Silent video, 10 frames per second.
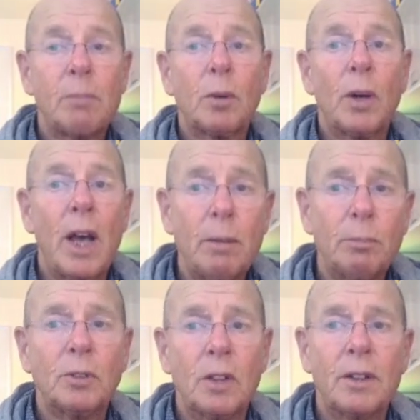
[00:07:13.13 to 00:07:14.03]

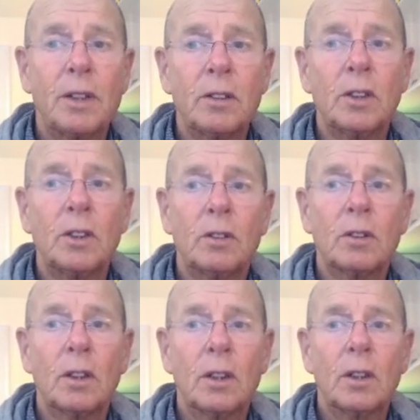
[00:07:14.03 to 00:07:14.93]
Perhaps this is
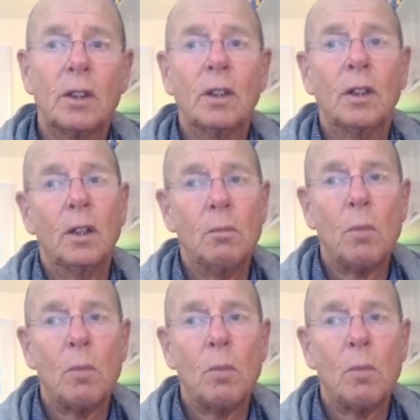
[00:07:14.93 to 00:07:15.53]
a